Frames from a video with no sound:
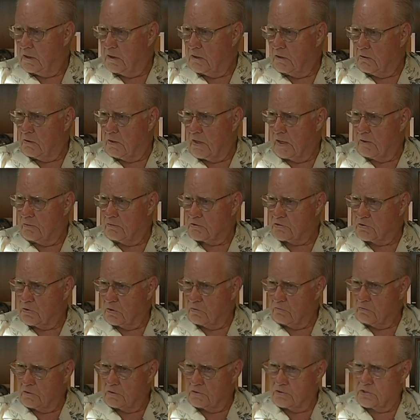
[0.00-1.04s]
you know, I was
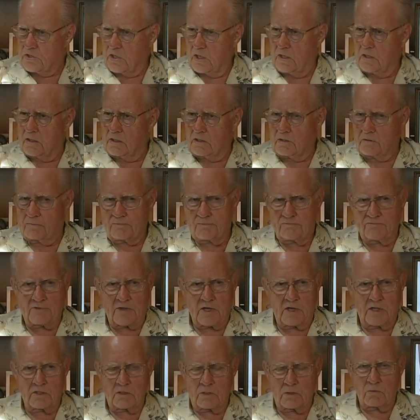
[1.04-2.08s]
over in China
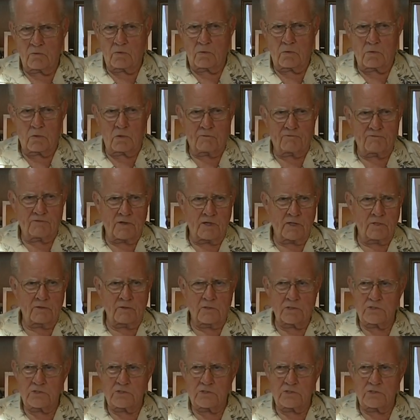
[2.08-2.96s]
fighting the war, fighting the